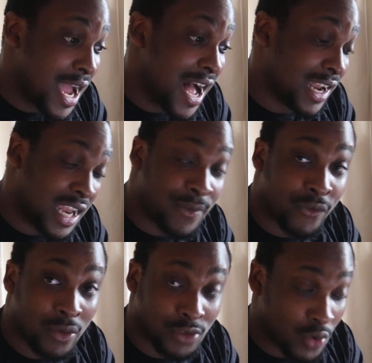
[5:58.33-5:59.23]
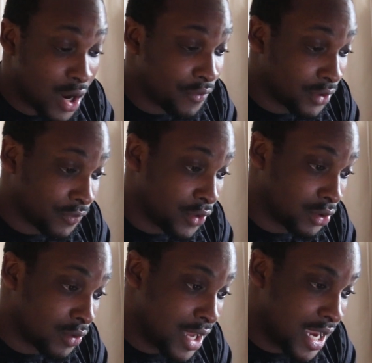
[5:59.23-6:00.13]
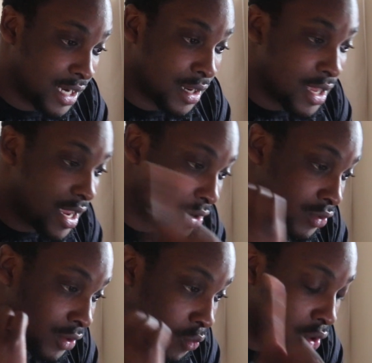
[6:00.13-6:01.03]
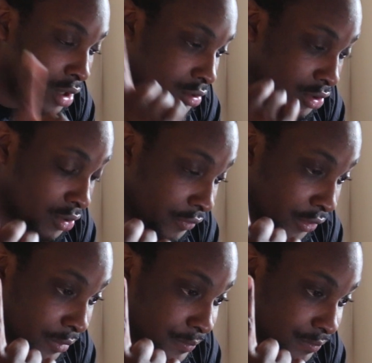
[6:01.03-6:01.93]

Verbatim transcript: 11 from 12 from the free throw line, and only one turnover.